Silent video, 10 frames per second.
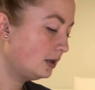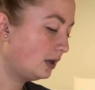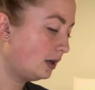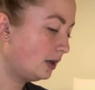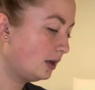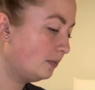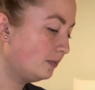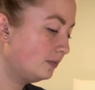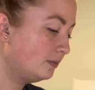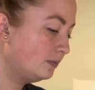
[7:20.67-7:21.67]

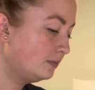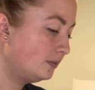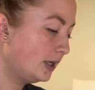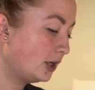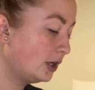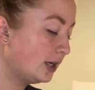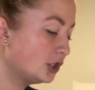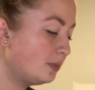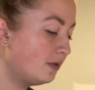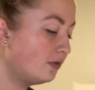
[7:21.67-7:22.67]
It could
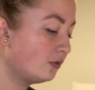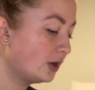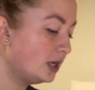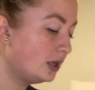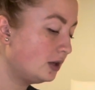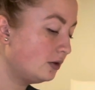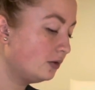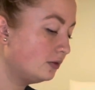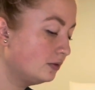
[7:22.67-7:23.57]
actually be freeing you